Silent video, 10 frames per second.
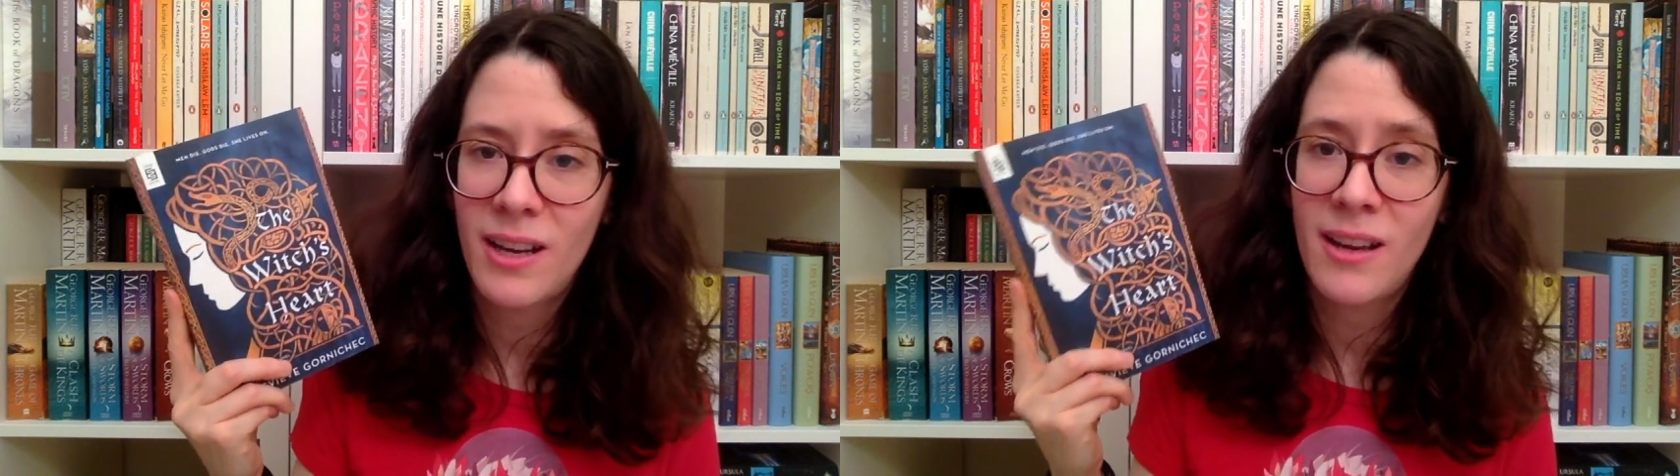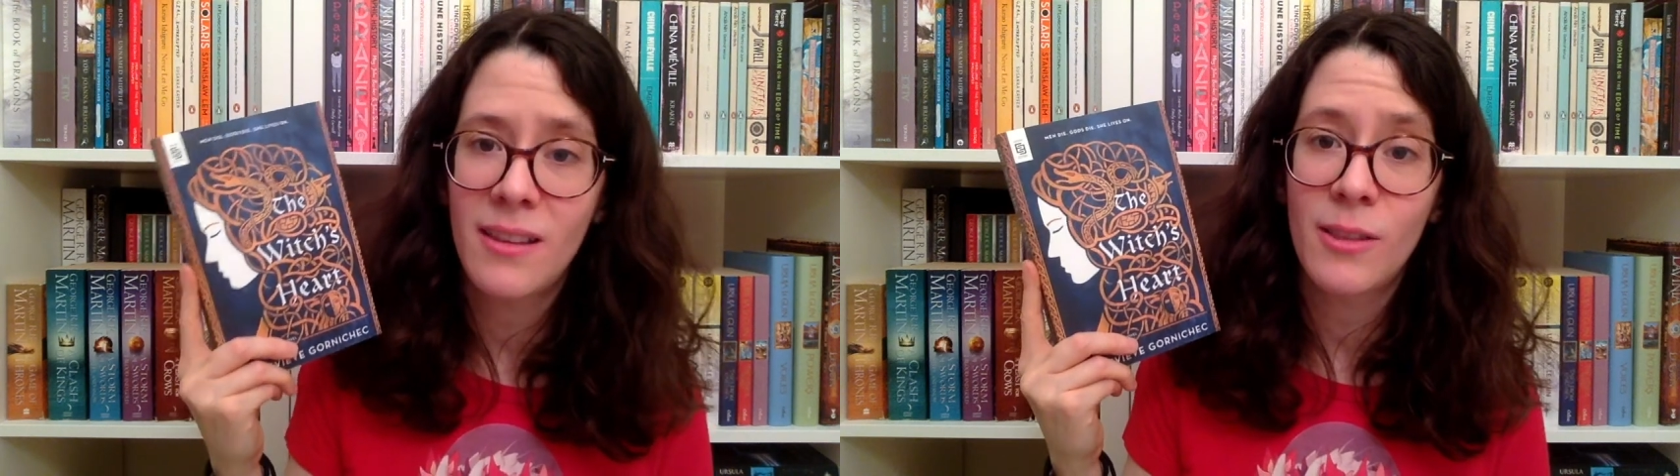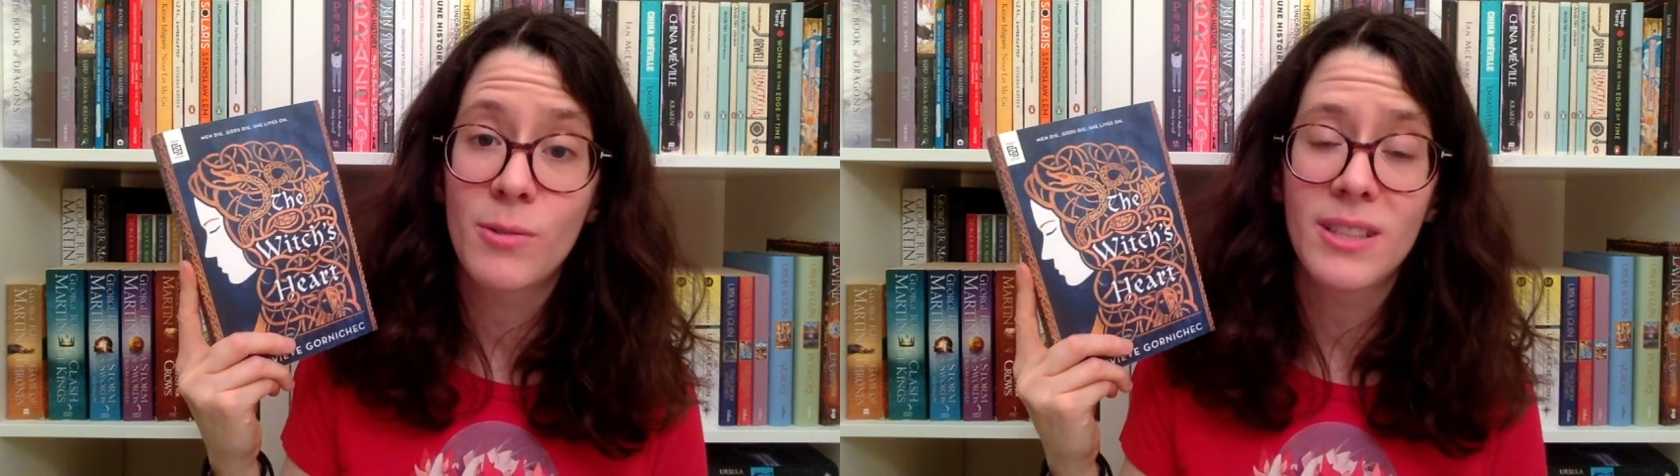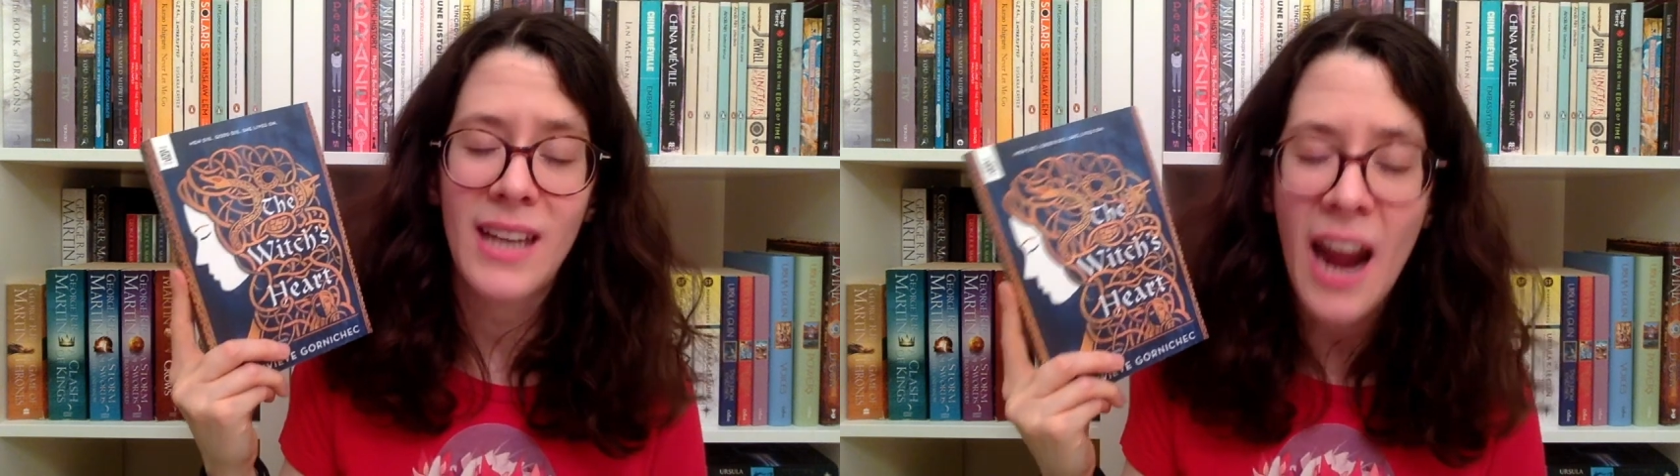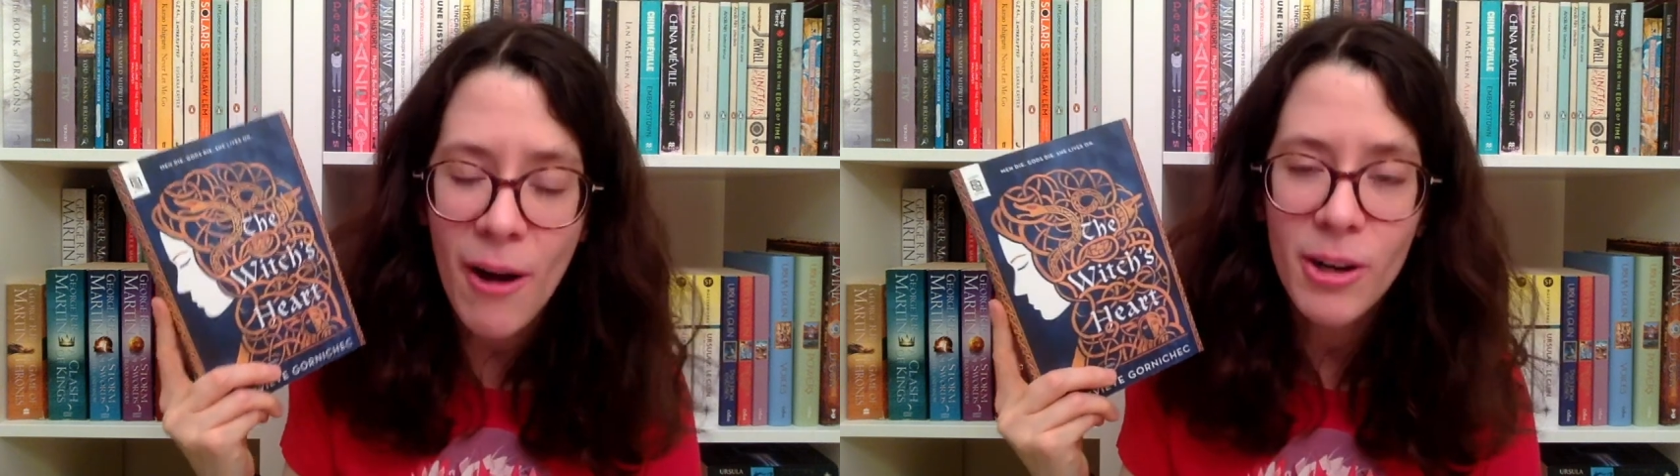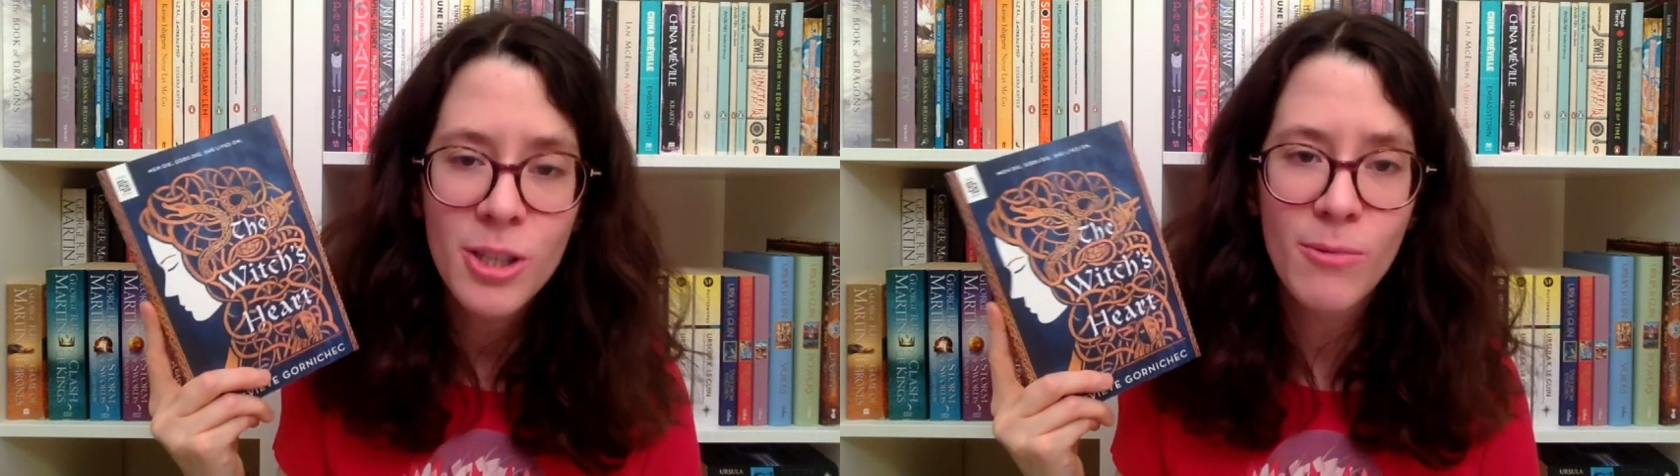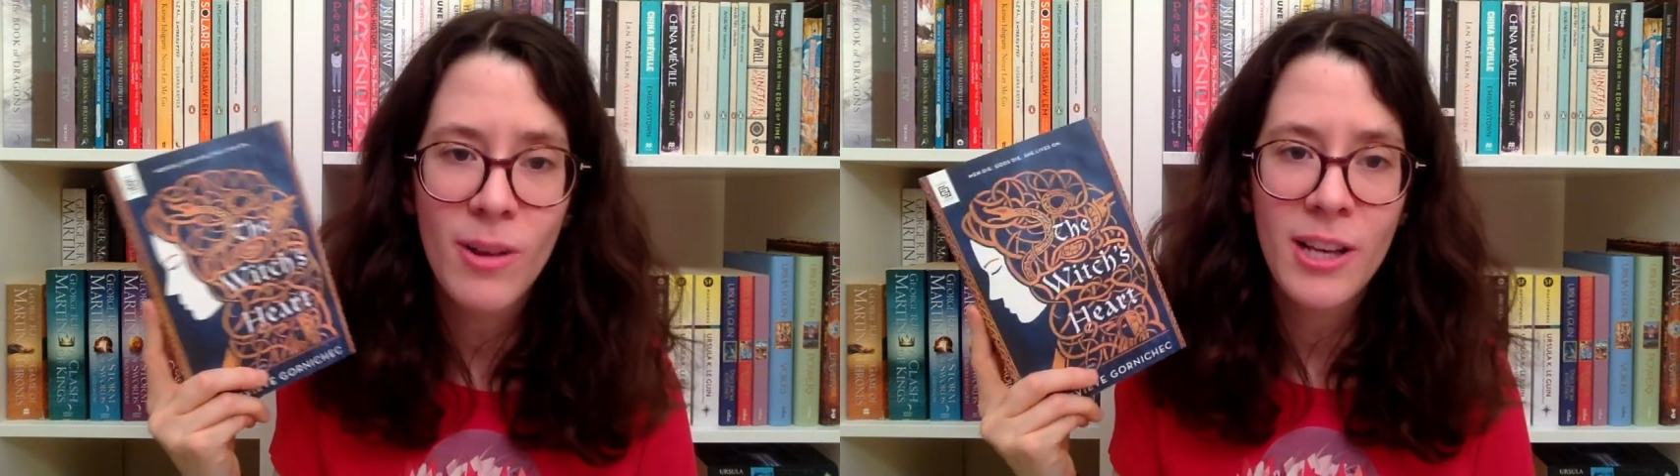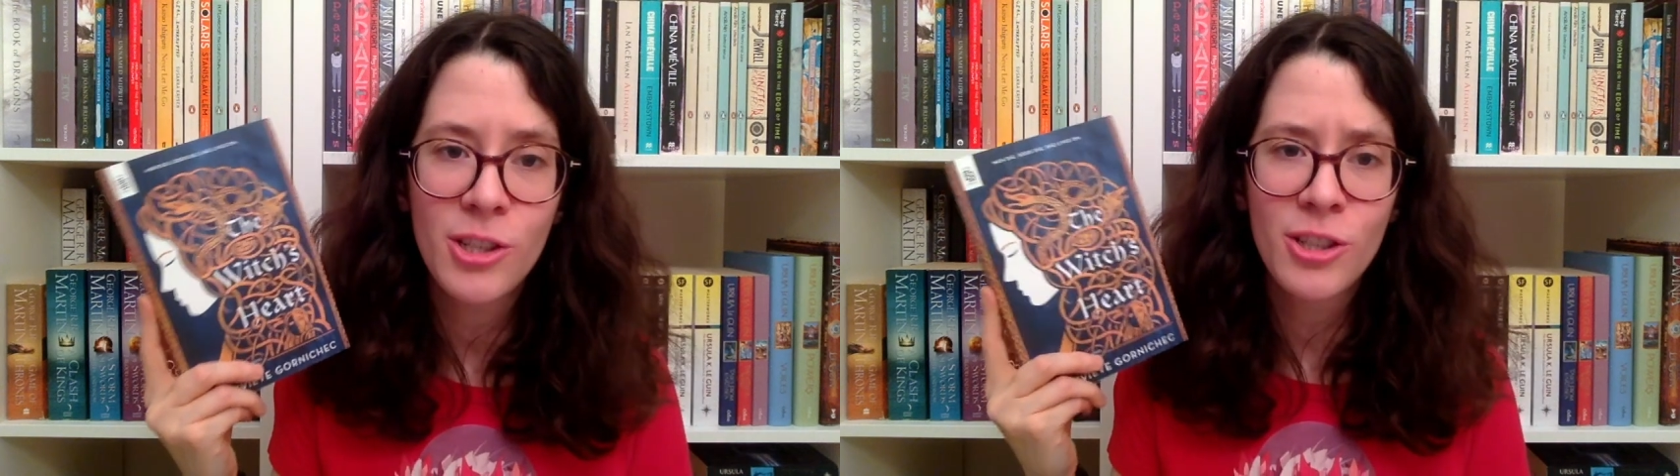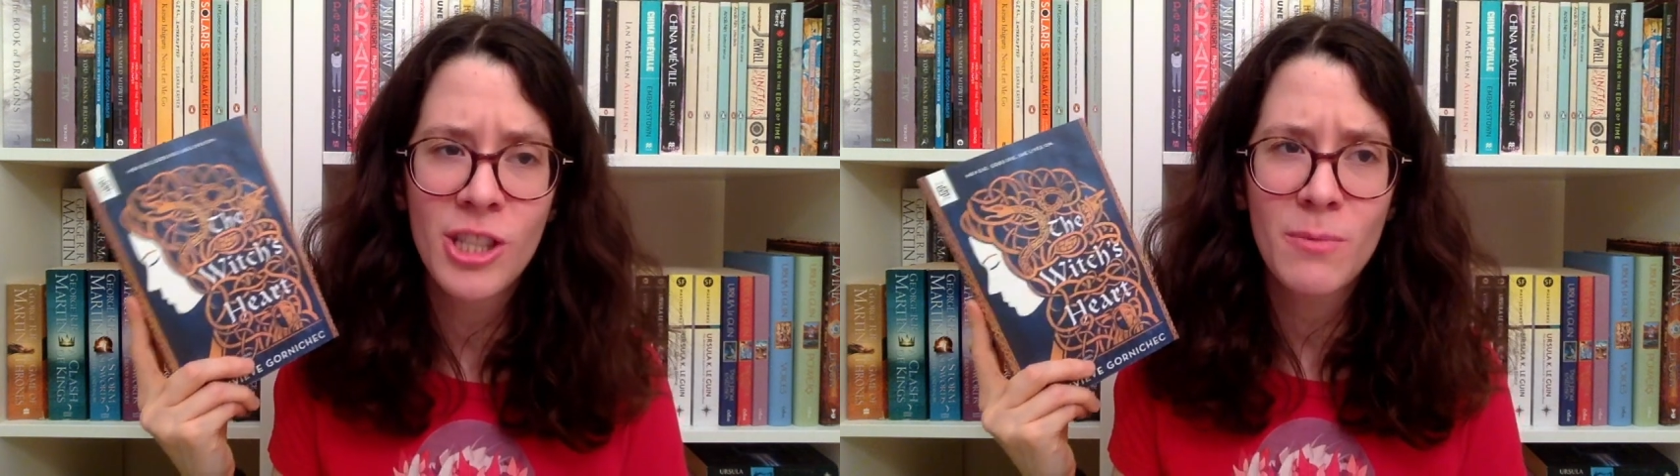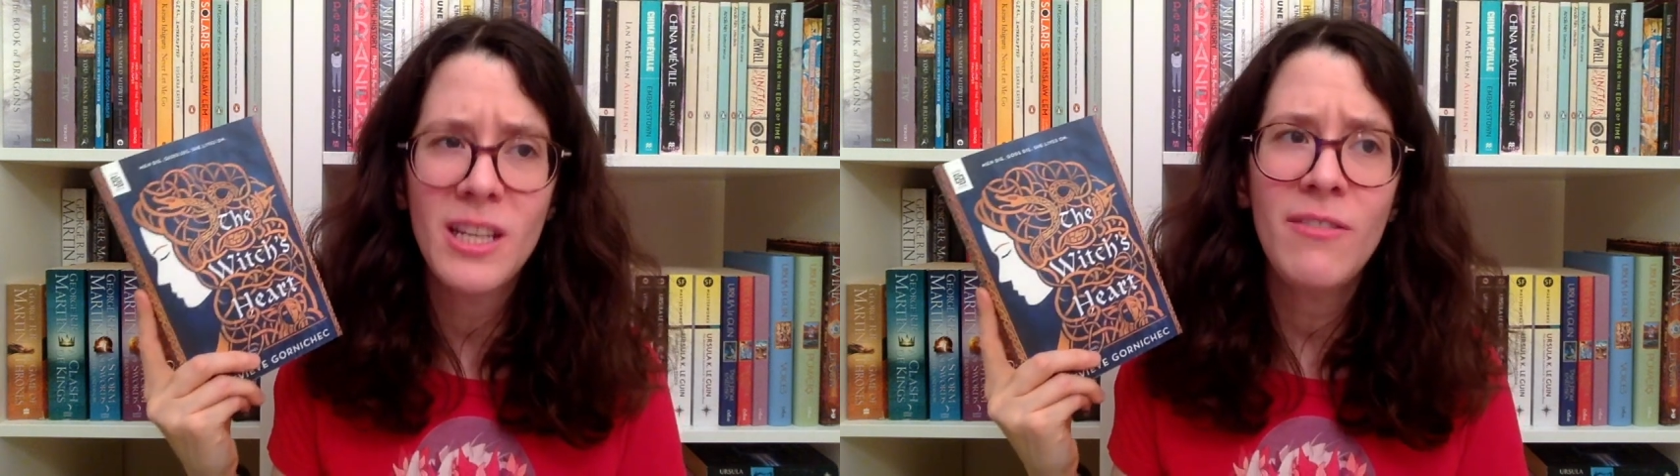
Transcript: and those character relationships,